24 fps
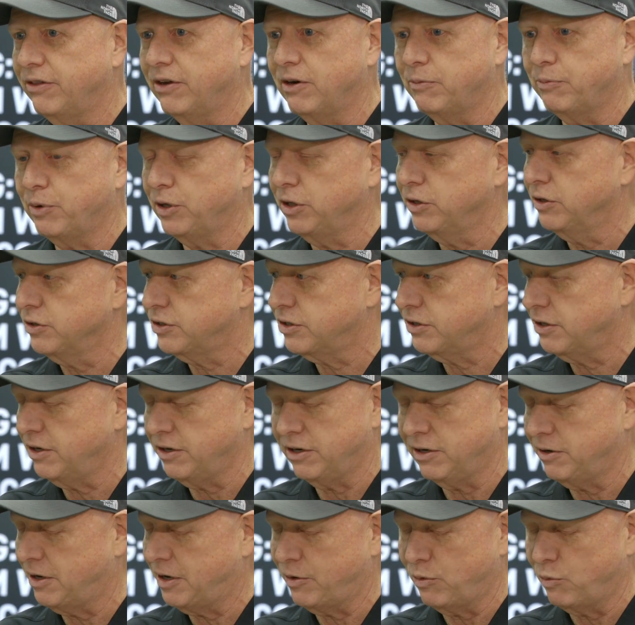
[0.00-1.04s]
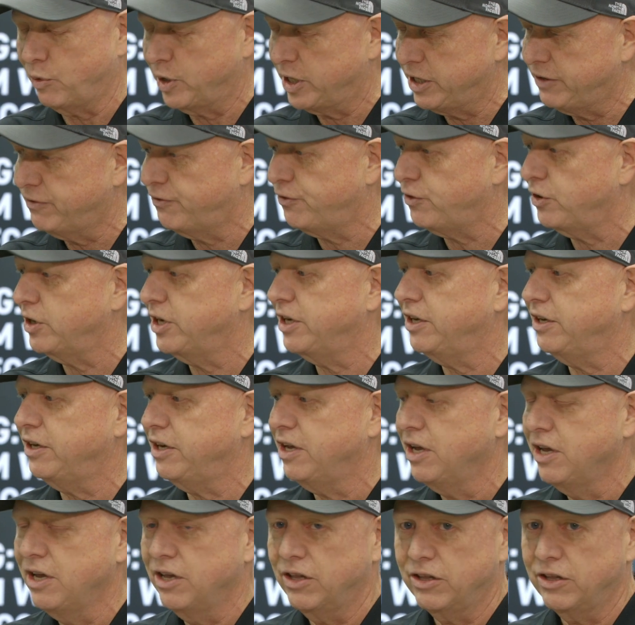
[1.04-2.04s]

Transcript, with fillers: they're, pollute they're uh, weed free,